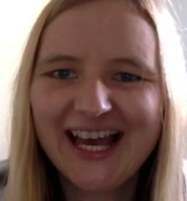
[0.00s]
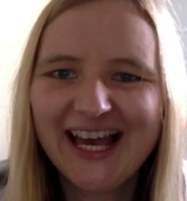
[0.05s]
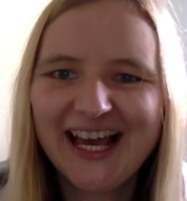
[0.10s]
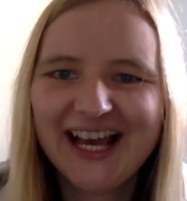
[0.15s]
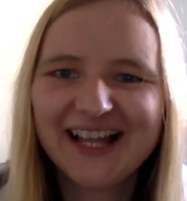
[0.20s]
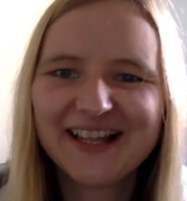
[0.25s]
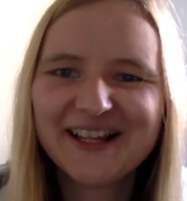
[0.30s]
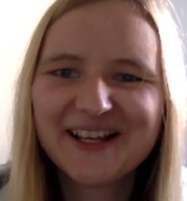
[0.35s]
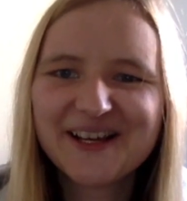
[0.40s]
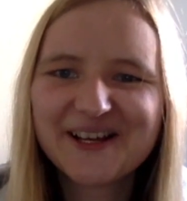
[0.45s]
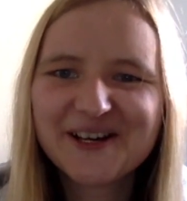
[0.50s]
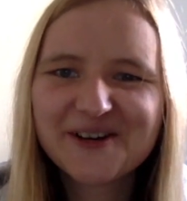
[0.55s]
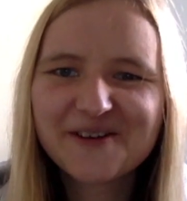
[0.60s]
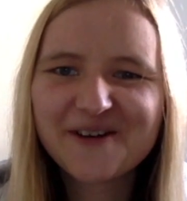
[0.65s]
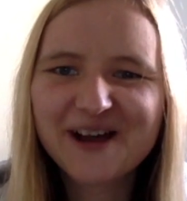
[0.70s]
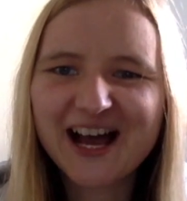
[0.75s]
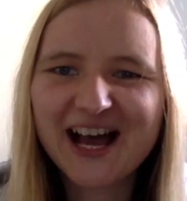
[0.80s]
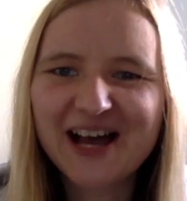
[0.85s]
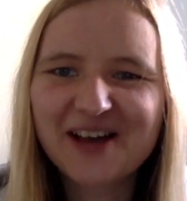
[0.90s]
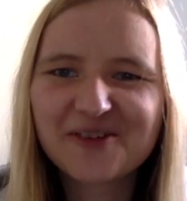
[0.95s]
Hello
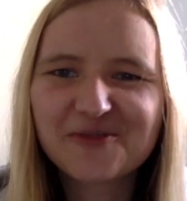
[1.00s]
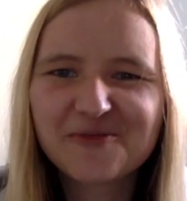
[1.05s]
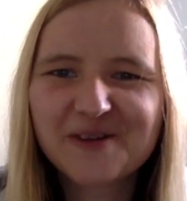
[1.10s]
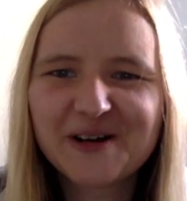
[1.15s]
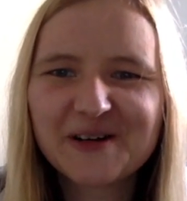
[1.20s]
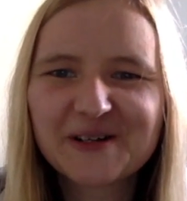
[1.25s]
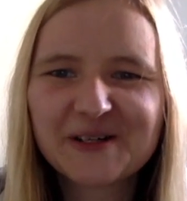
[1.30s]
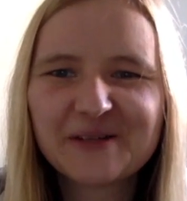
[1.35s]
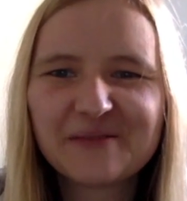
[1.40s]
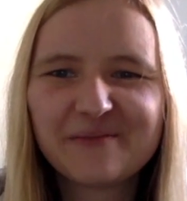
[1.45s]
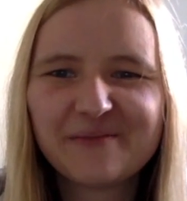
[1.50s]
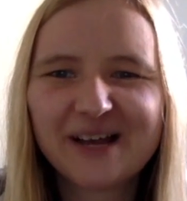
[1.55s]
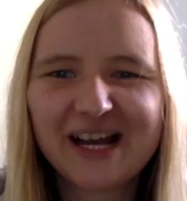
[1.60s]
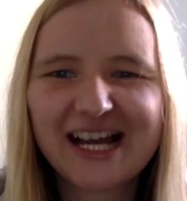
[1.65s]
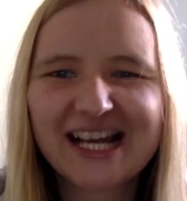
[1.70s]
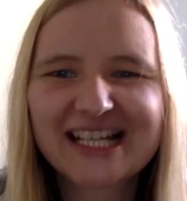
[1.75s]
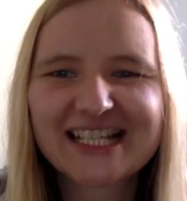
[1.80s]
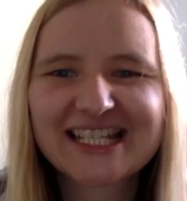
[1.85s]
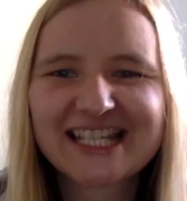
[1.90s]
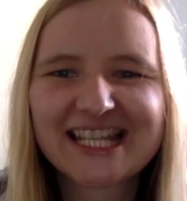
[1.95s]
and welcome
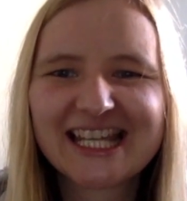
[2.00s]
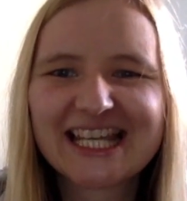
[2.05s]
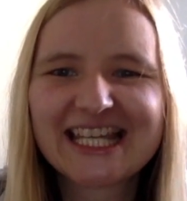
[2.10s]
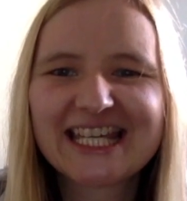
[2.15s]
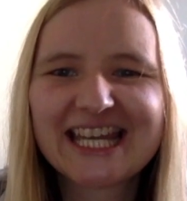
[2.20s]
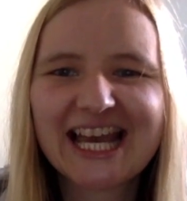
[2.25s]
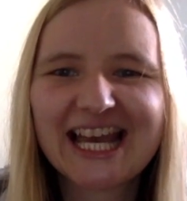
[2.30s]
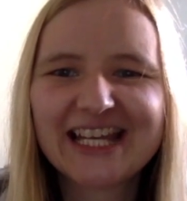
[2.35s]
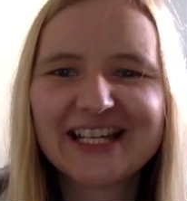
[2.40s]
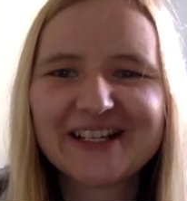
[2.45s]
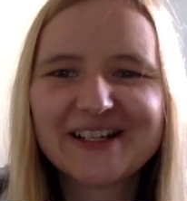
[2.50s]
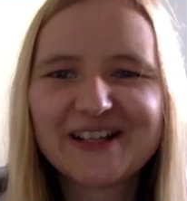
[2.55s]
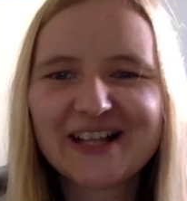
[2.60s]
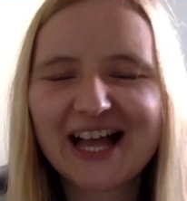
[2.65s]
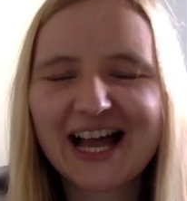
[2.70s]
back to the channel.